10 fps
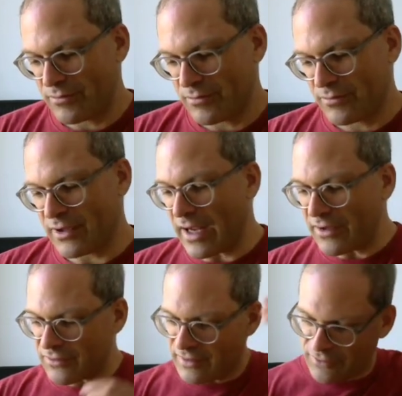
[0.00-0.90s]
the
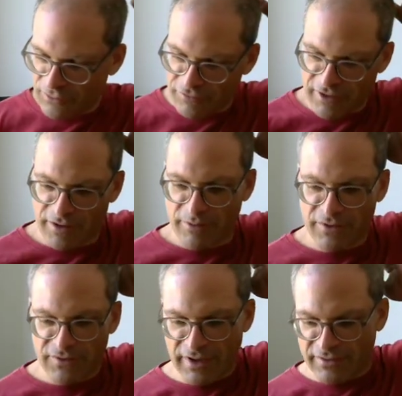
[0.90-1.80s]
nice thing so far
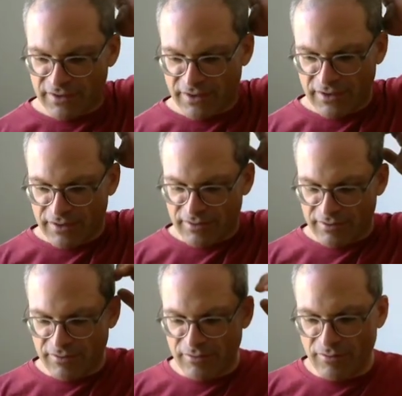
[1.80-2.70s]
was that
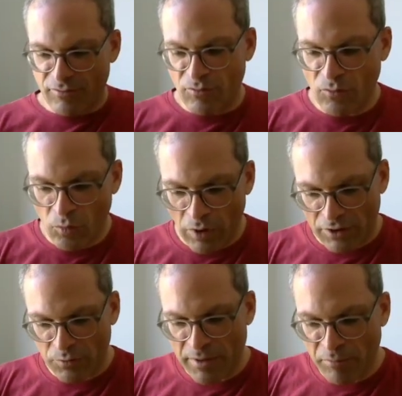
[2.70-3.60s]

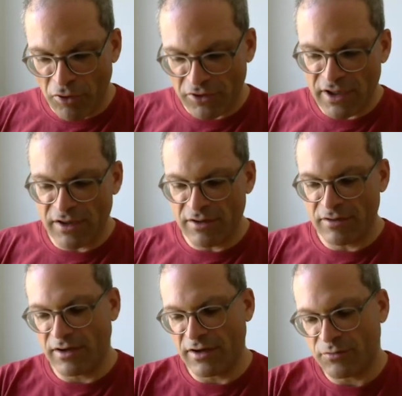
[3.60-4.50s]
what we put
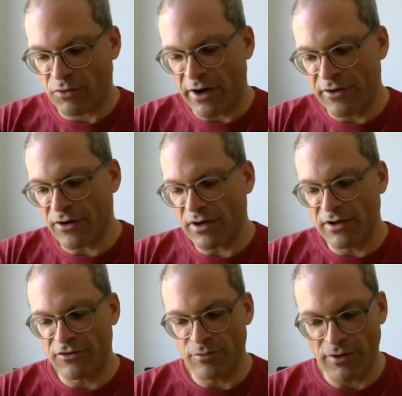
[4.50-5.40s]
in as prior
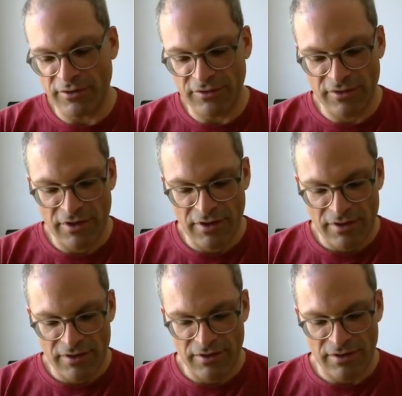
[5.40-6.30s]
knowledge was
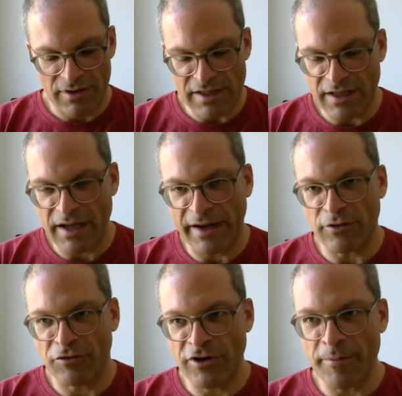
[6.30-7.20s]
the kind
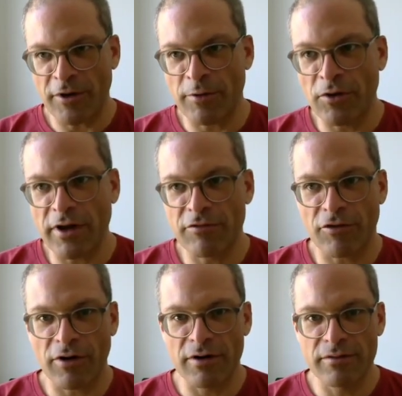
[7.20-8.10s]
of shape that we're looking
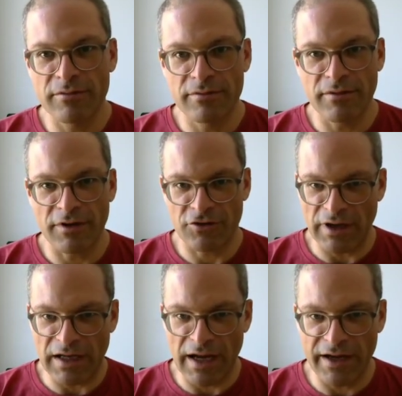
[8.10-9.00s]
for, a
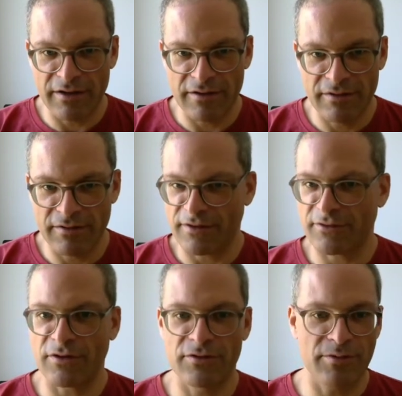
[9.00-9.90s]
straight line. This
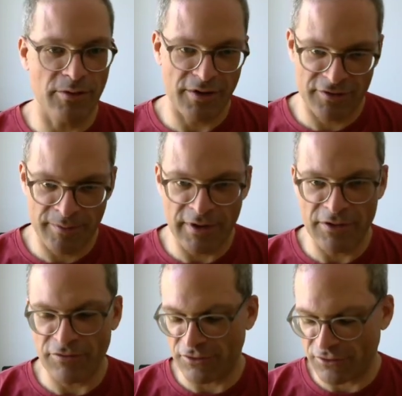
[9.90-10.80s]
also works similarly
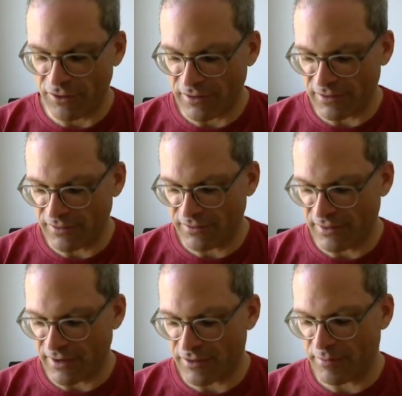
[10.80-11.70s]
for circles
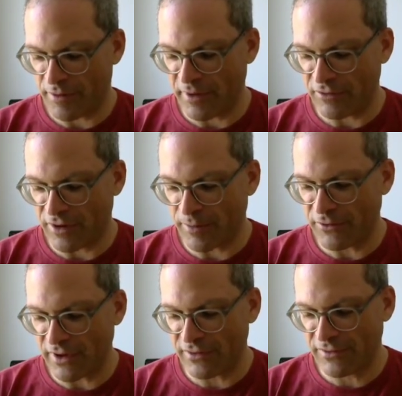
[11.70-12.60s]
and other parametric
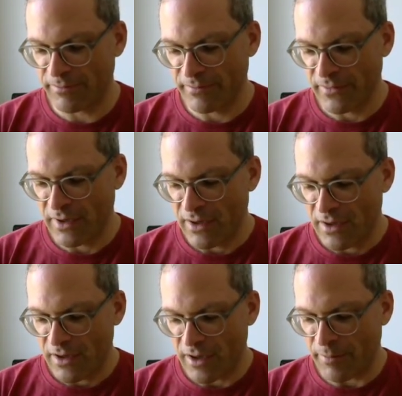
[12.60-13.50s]
objects,
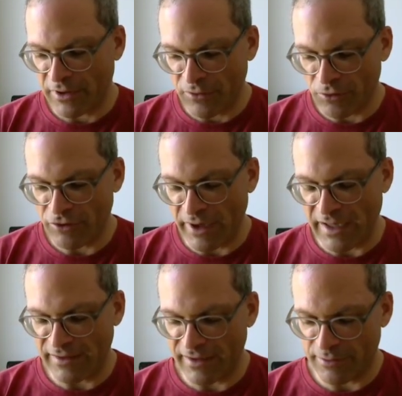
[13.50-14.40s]
but no training
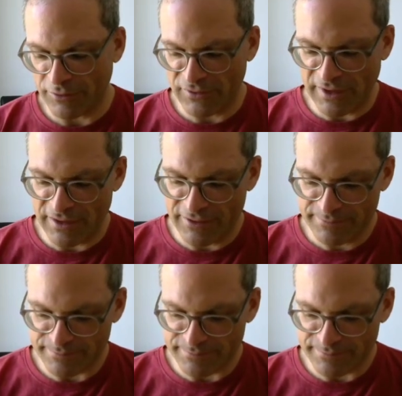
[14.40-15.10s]
data was needed.